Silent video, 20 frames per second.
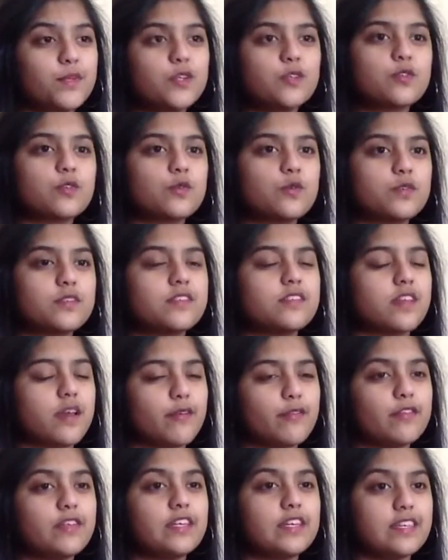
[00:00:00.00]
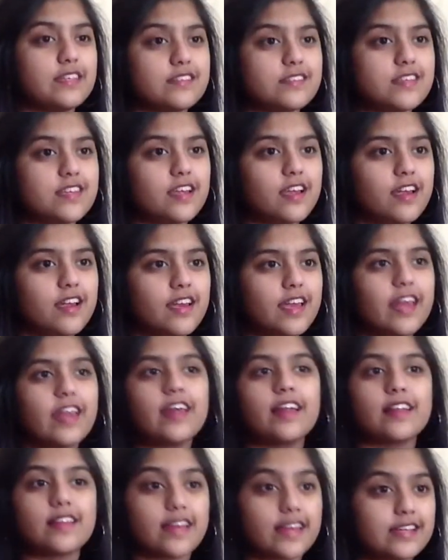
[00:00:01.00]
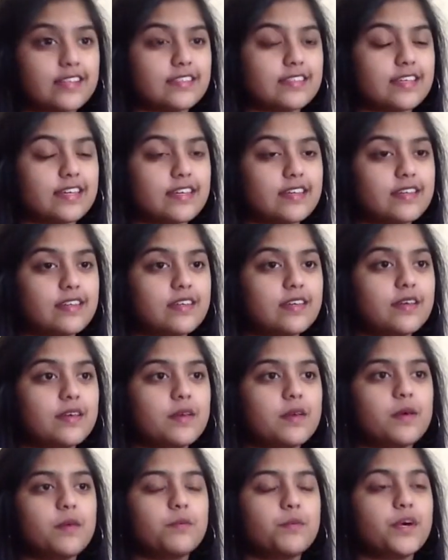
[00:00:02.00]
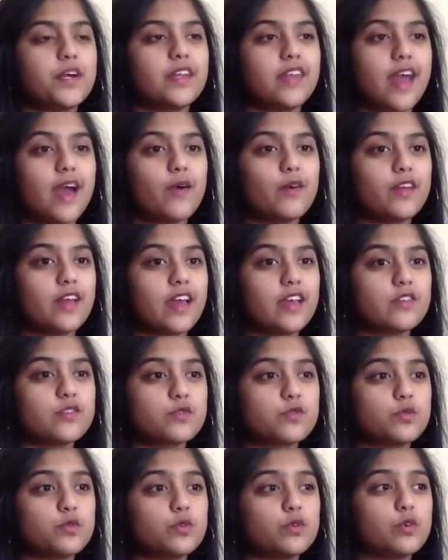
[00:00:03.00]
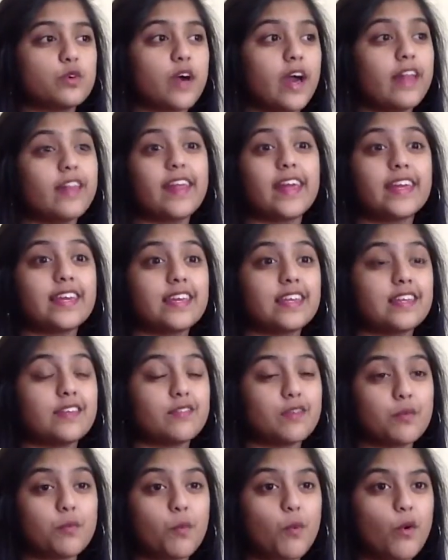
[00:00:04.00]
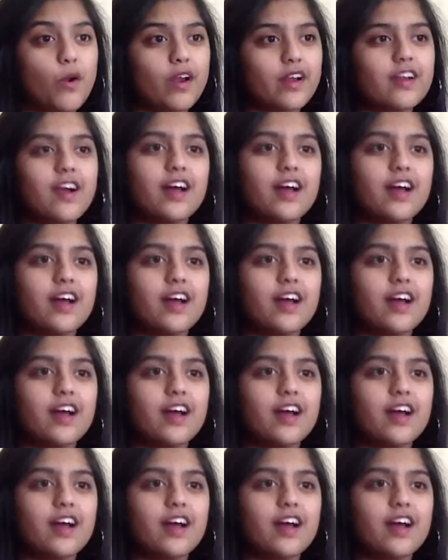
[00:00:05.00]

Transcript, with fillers: Middle school was definitely easier, and I liked it. But now in high school, I like it even more.